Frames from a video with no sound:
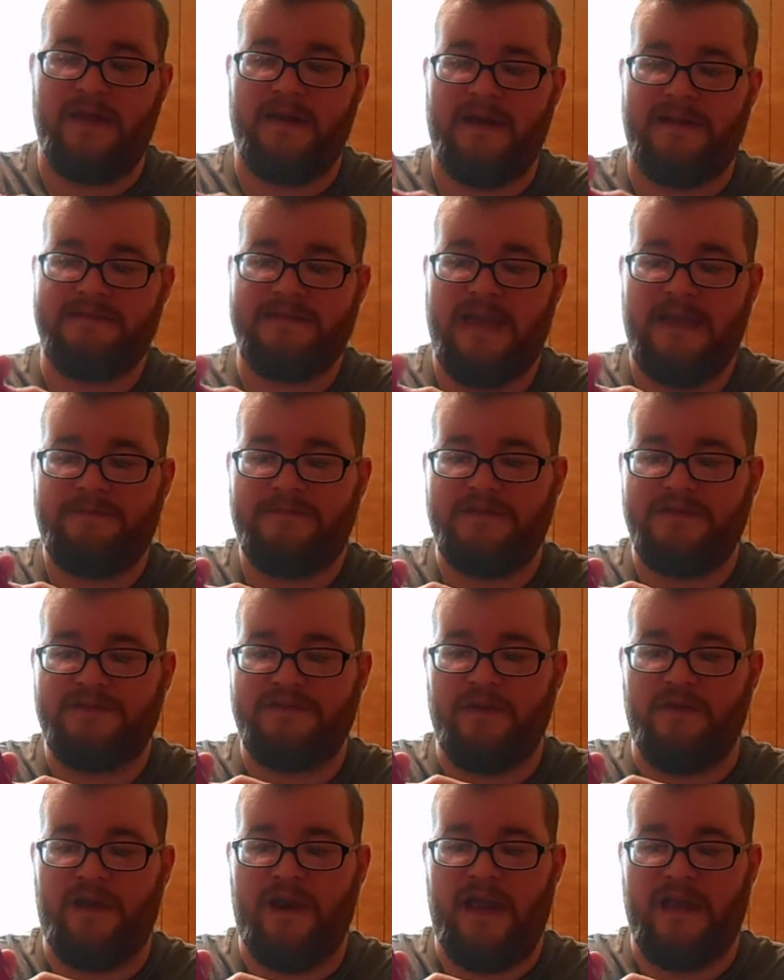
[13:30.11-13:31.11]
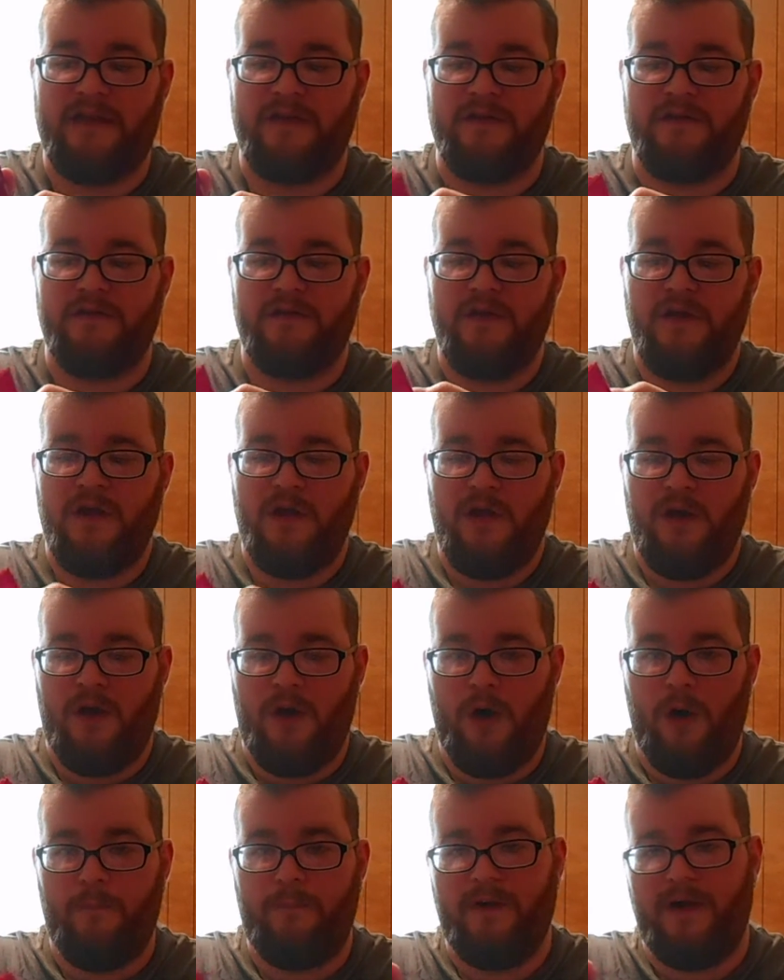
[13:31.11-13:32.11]
And I taped it so that I could
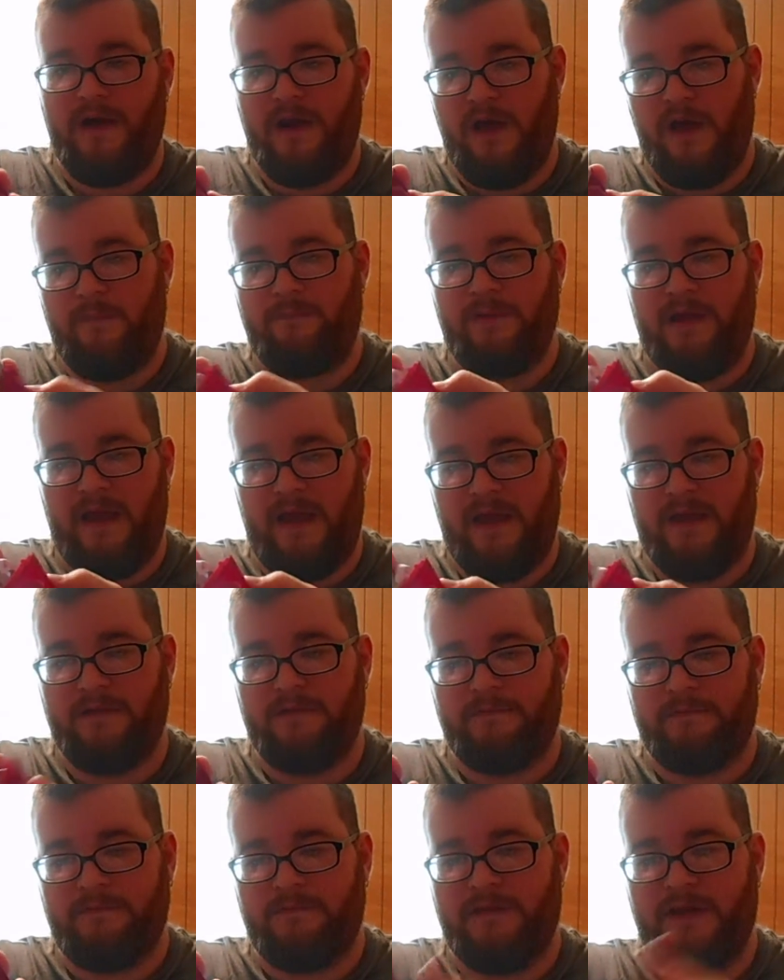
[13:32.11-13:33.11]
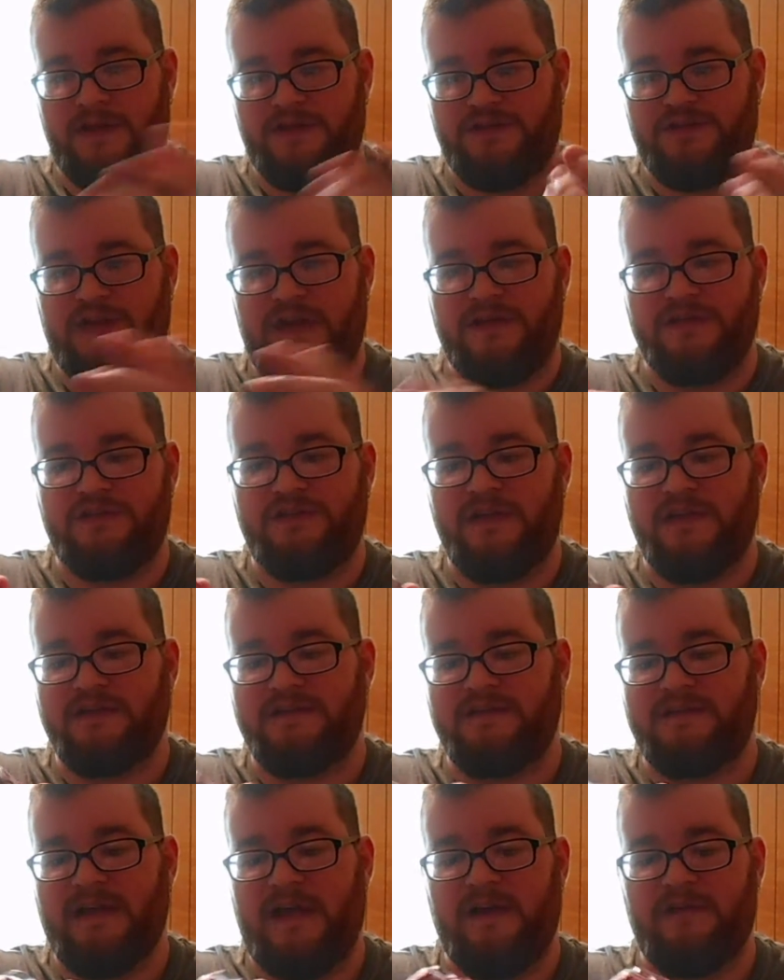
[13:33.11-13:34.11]
open it up and exchange
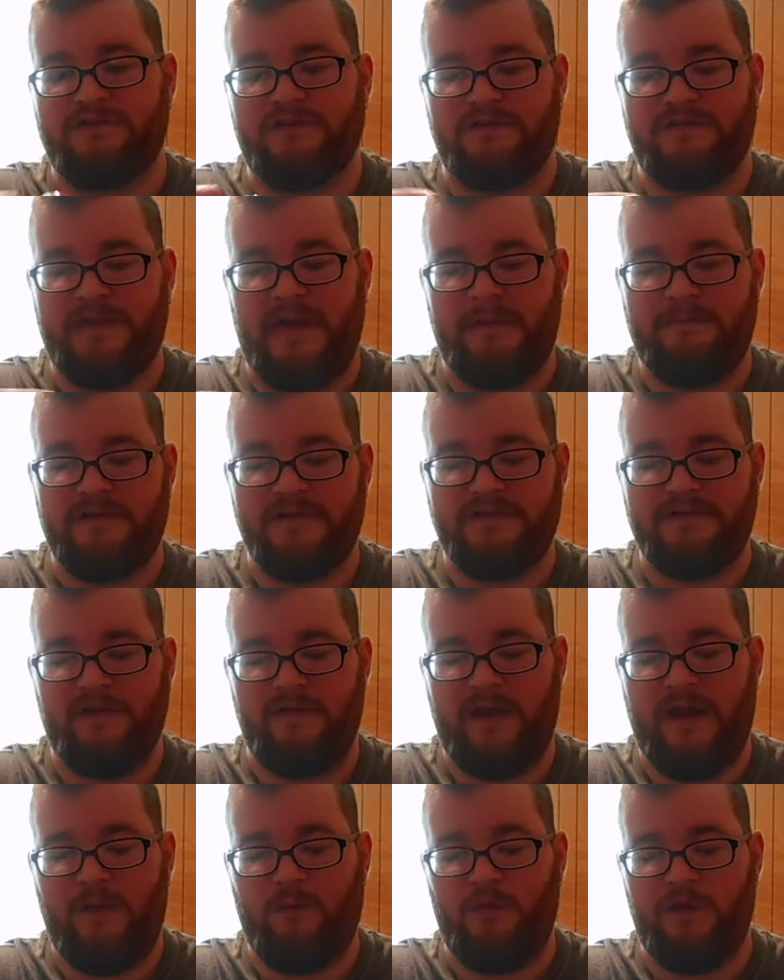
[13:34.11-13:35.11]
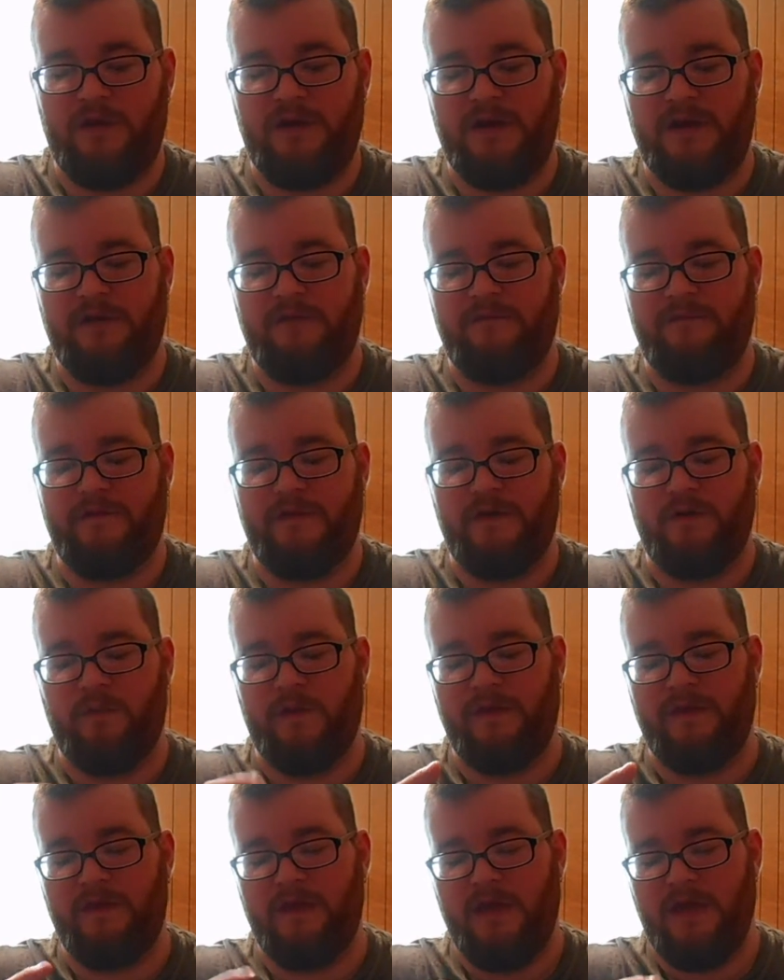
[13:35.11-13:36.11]
discs. I also taped it so that I wouldn't interfere
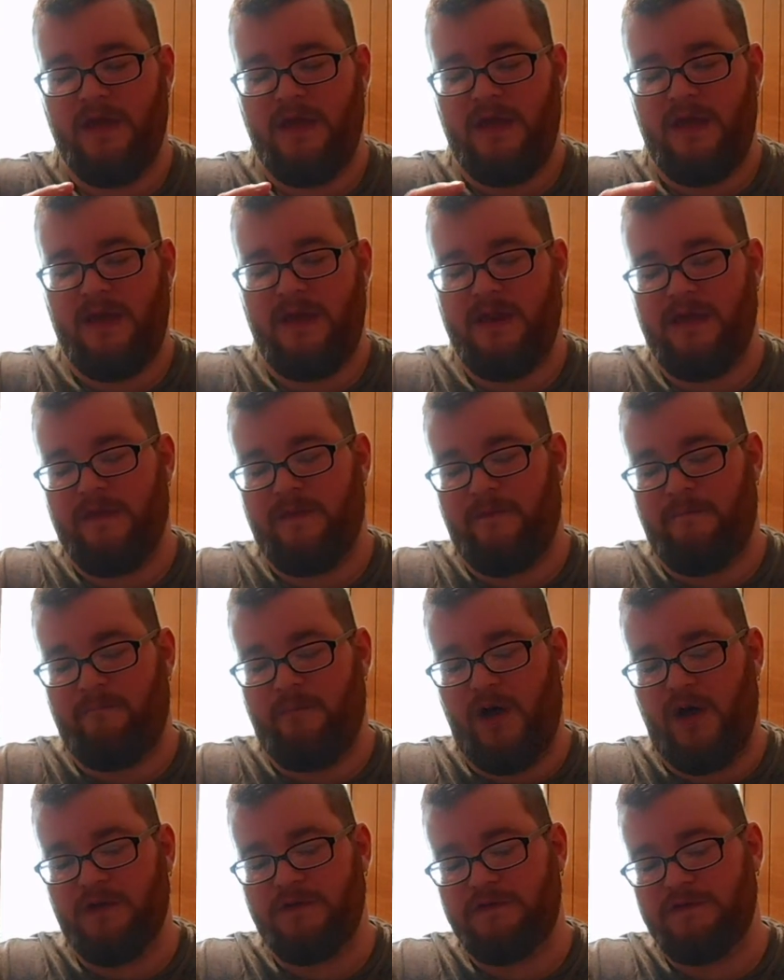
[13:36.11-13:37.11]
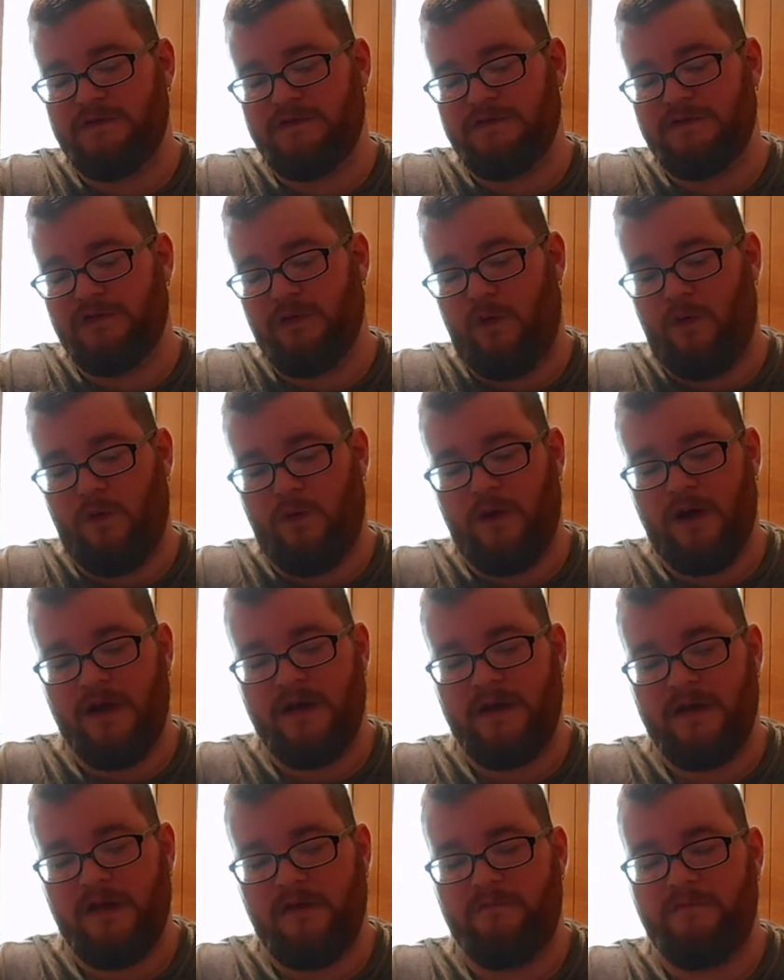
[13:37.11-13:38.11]
with any of the buttons or
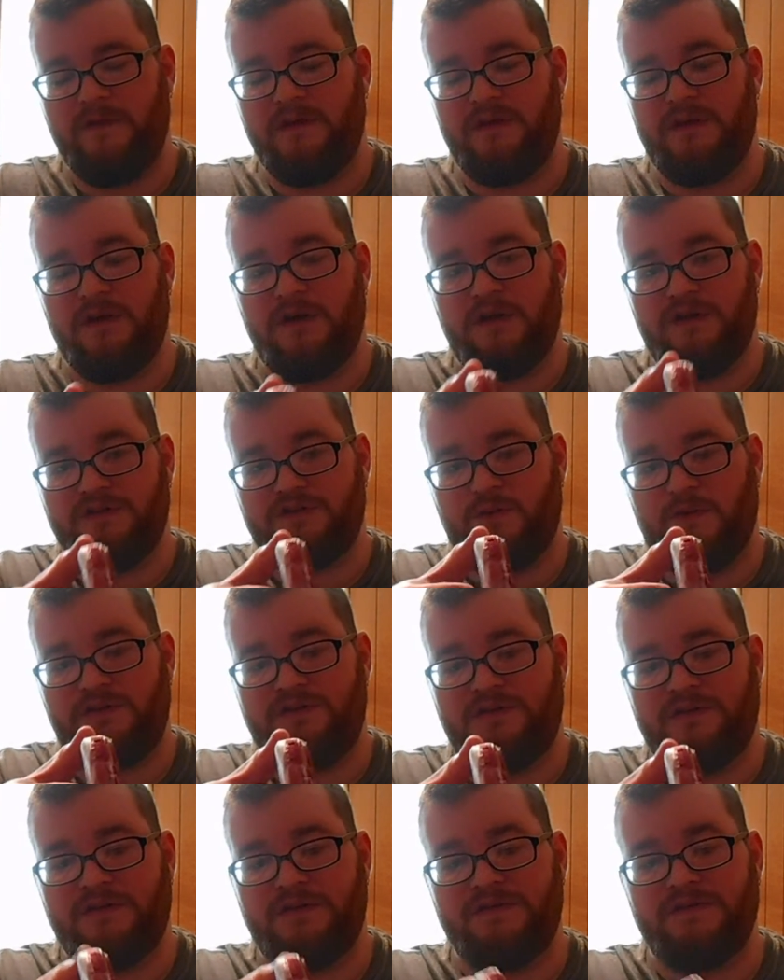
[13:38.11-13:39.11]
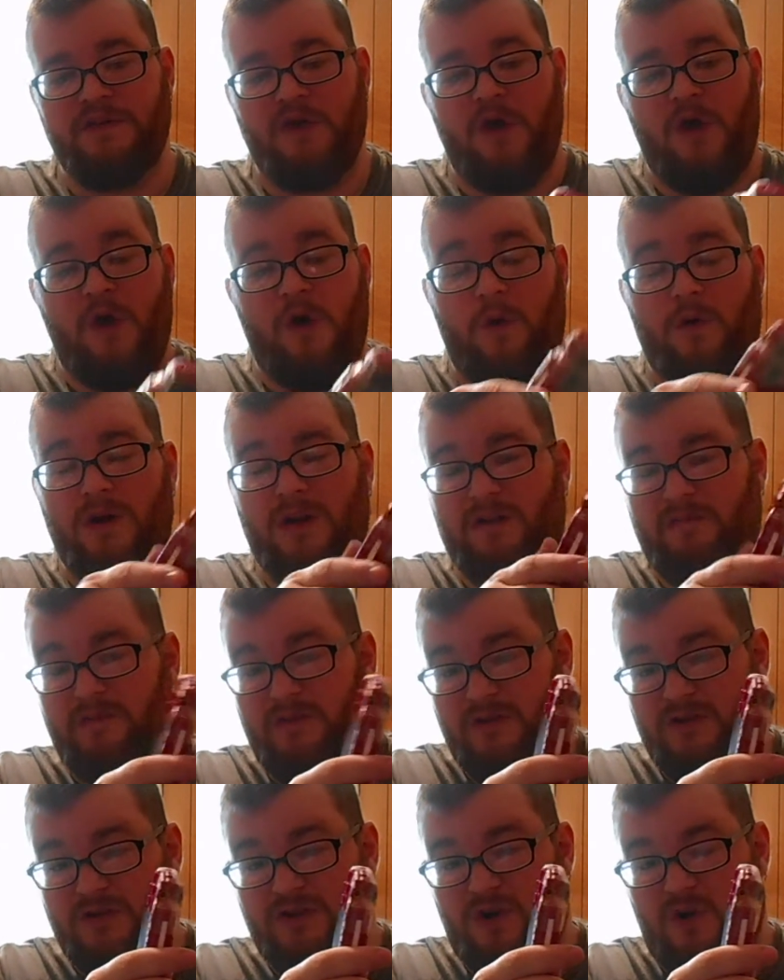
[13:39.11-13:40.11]
any of the switches or
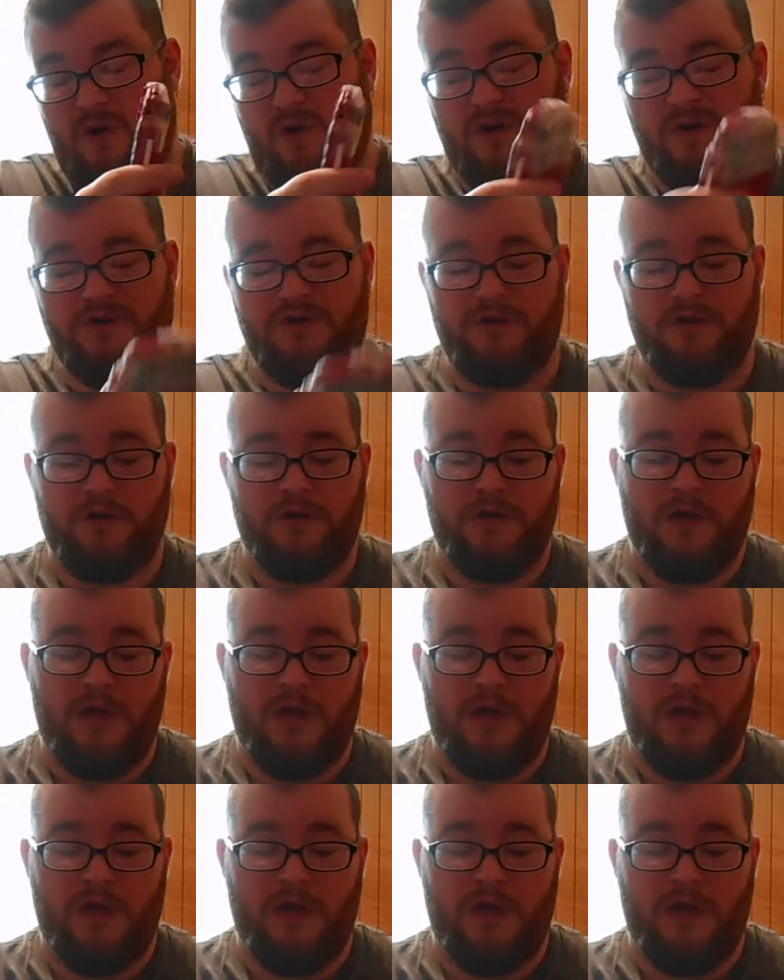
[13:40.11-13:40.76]
even the charger.